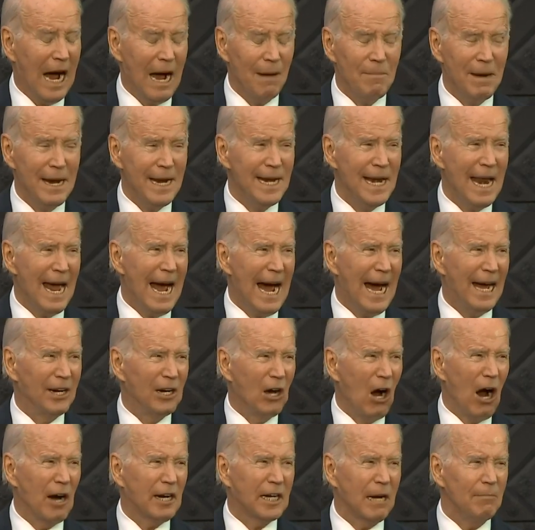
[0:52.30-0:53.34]
I mean
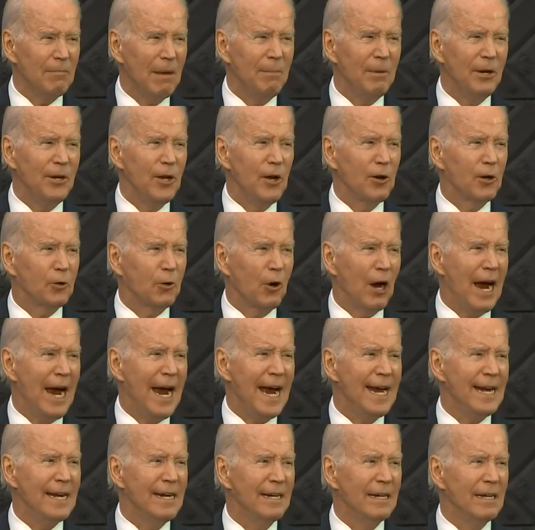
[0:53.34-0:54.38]
that. Our commitment to
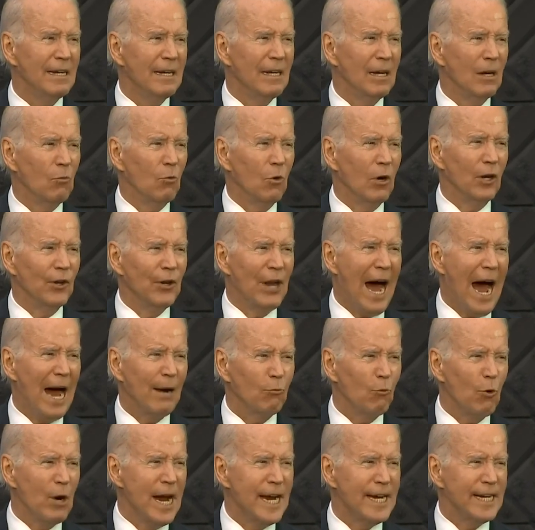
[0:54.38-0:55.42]
Ukraine will
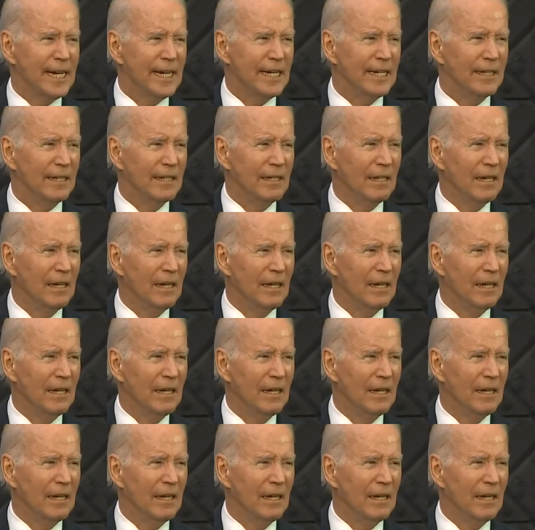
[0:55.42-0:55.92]
not weaken.